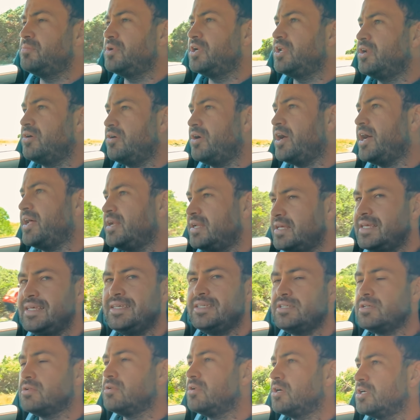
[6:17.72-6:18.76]
million rand
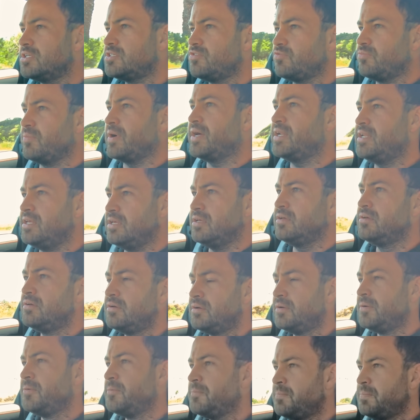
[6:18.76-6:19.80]
is a lot of money
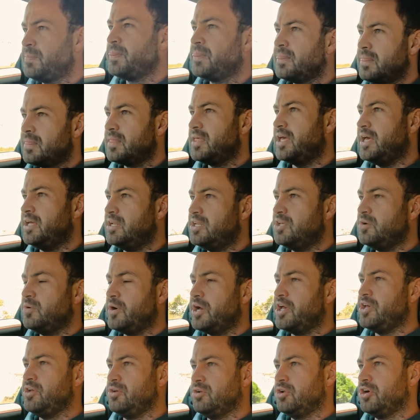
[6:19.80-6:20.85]
any
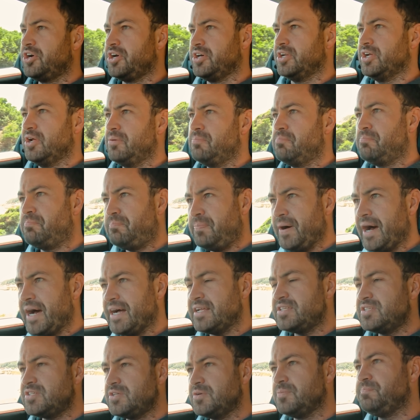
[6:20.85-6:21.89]
way you look at it.
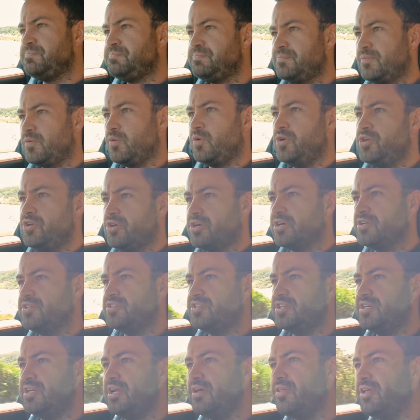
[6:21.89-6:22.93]
But when you
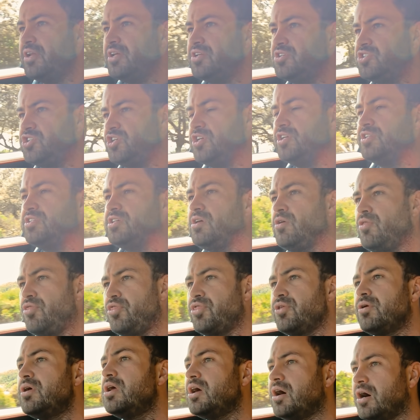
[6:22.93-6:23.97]
consider that a
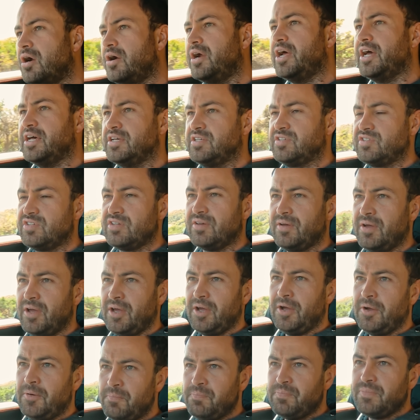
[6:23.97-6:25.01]
GT3 RS
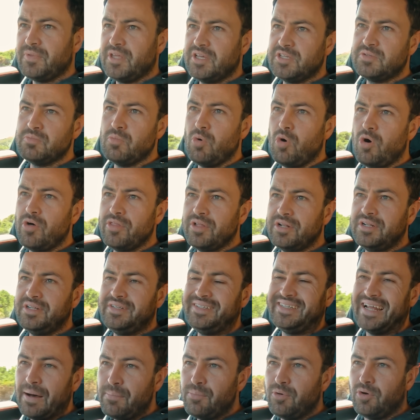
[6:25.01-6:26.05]
is more than
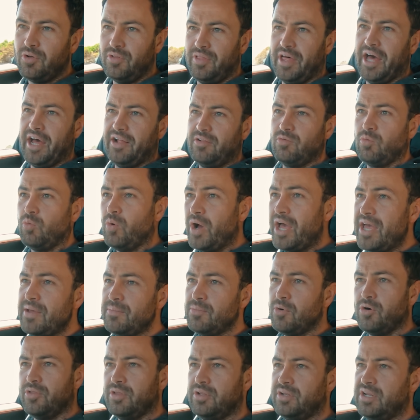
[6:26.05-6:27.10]
double that, way
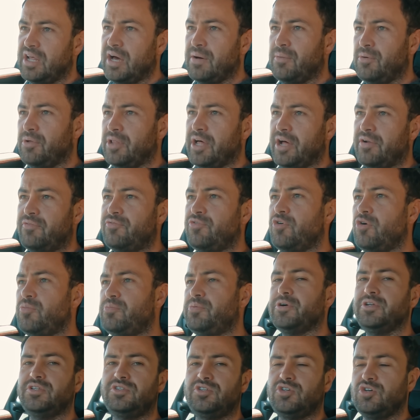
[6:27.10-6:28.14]
more than double that,
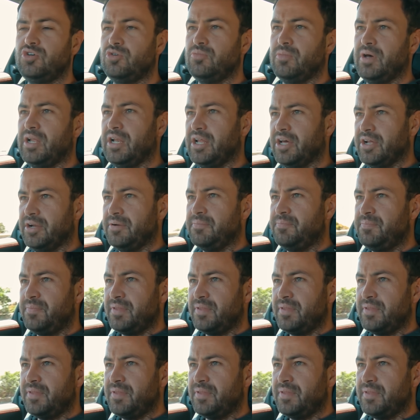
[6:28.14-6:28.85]
4.2 million,